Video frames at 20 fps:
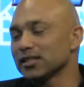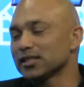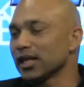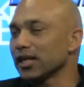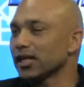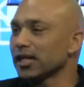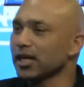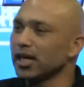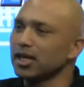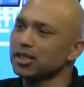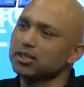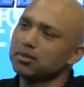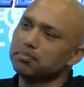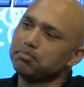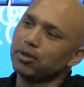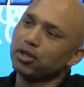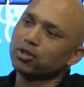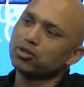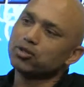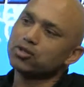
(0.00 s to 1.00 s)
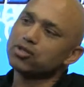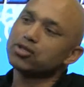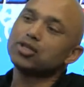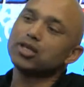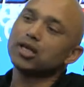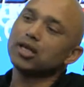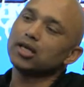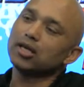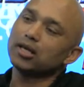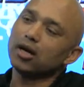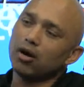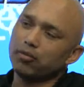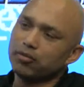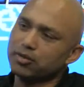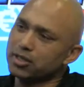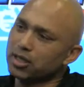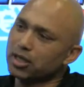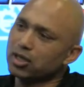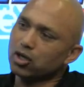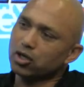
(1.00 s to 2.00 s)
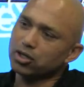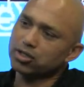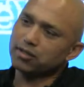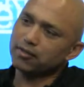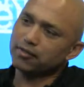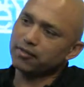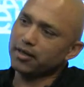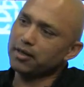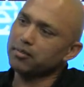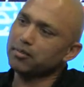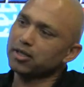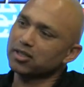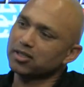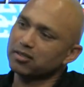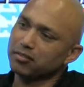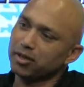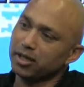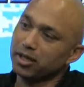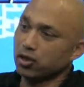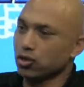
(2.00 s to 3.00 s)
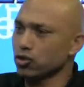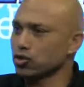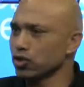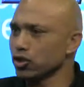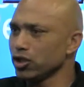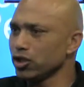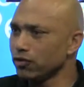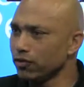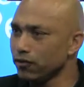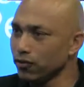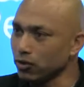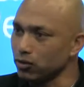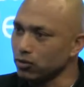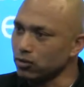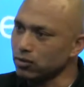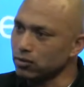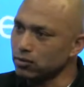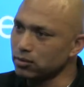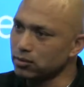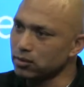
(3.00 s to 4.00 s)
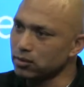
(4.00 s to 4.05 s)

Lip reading: Taking out the boat to sea obviously costs a fair amount of money because you need fuel.